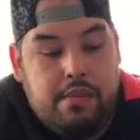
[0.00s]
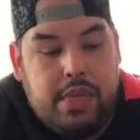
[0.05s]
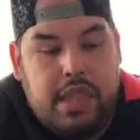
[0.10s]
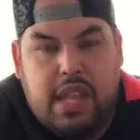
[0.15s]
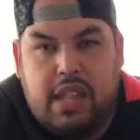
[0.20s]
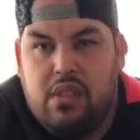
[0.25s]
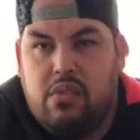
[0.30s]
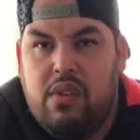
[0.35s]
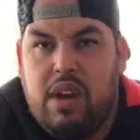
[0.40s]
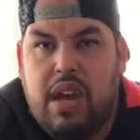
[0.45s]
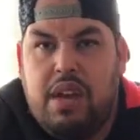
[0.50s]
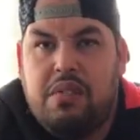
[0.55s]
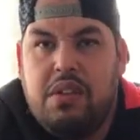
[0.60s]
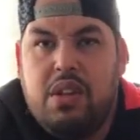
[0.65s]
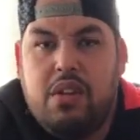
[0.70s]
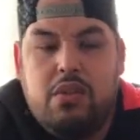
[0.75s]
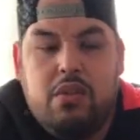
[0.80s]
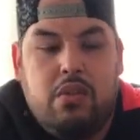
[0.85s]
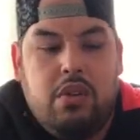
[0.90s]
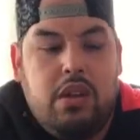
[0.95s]
I do have
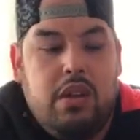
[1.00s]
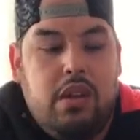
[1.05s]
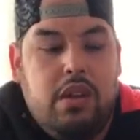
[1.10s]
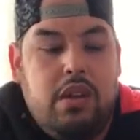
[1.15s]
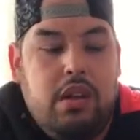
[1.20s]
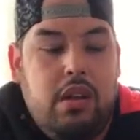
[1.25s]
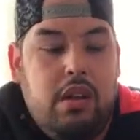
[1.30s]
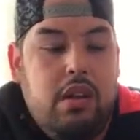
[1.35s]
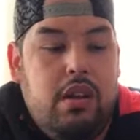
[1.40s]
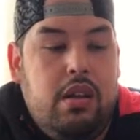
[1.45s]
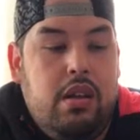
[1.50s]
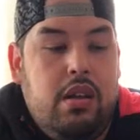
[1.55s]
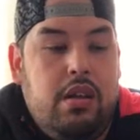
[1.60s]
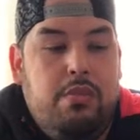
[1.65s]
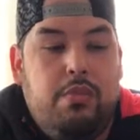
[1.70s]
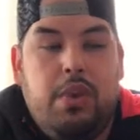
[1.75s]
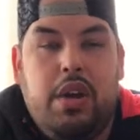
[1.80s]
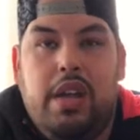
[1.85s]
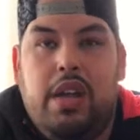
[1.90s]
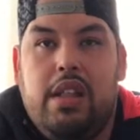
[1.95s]
the other one,
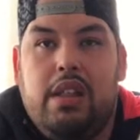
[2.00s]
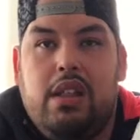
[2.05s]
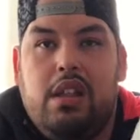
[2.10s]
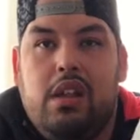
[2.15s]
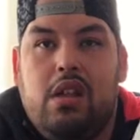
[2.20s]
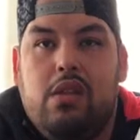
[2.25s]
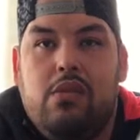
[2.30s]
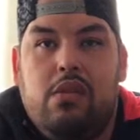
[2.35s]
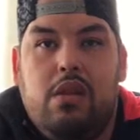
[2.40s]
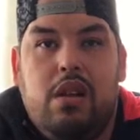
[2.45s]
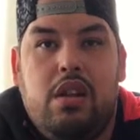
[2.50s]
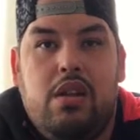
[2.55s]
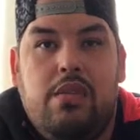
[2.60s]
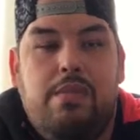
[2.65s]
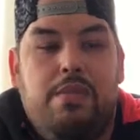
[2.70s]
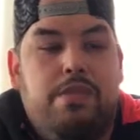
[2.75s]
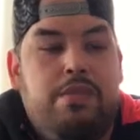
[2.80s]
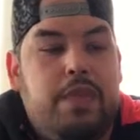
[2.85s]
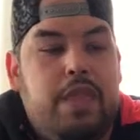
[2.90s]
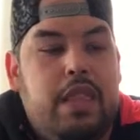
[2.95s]
but the other one,
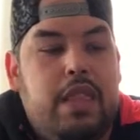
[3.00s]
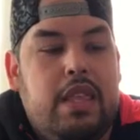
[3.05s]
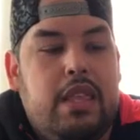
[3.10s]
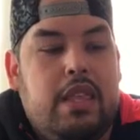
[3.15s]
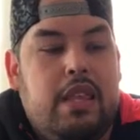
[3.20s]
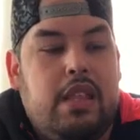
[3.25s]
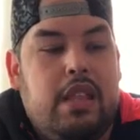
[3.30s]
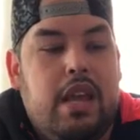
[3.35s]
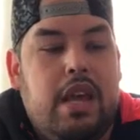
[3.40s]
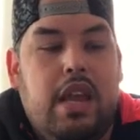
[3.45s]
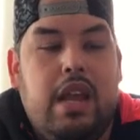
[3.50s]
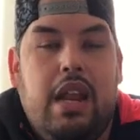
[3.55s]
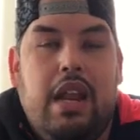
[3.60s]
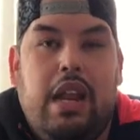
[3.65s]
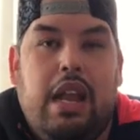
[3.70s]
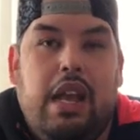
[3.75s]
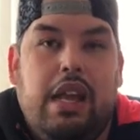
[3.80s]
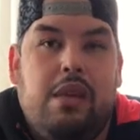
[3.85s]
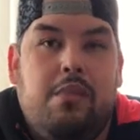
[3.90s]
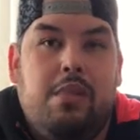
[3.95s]
the thing I didn't
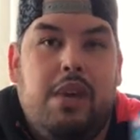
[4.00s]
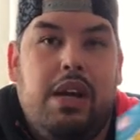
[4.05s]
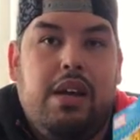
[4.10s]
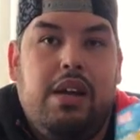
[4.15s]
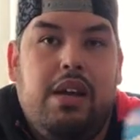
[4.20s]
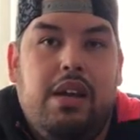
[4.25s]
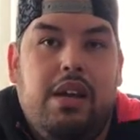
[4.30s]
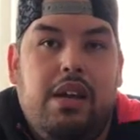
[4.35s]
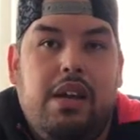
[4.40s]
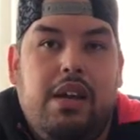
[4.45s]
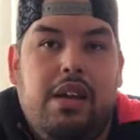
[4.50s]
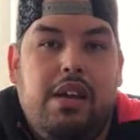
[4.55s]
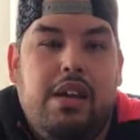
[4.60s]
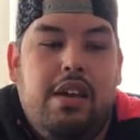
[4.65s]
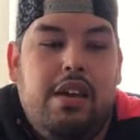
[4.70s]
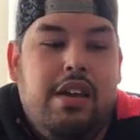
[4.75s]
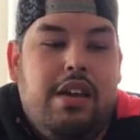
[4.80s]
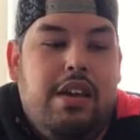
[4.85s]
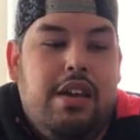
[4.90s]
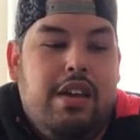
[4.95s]
like about it
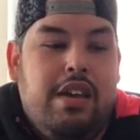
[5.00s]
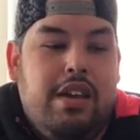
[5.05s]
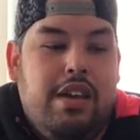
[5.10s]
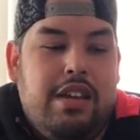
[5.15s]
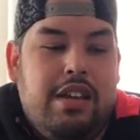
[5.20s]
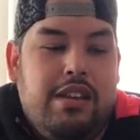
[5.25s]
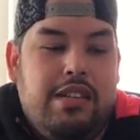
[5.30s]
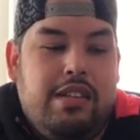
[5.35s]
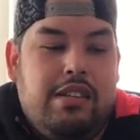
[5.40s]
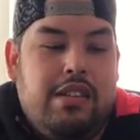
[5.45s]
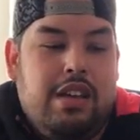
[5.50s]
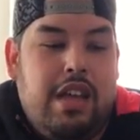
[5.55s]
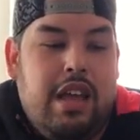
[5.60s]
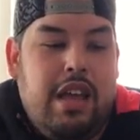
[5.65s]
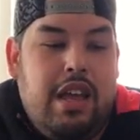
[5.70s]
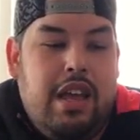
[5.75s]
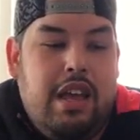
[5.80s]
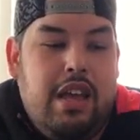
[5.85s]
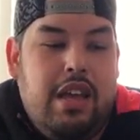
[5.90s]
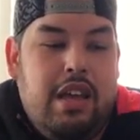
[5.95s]
is
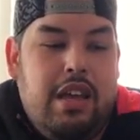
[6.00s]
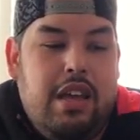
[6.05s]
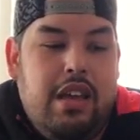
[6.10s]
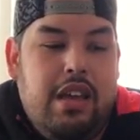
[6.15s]
that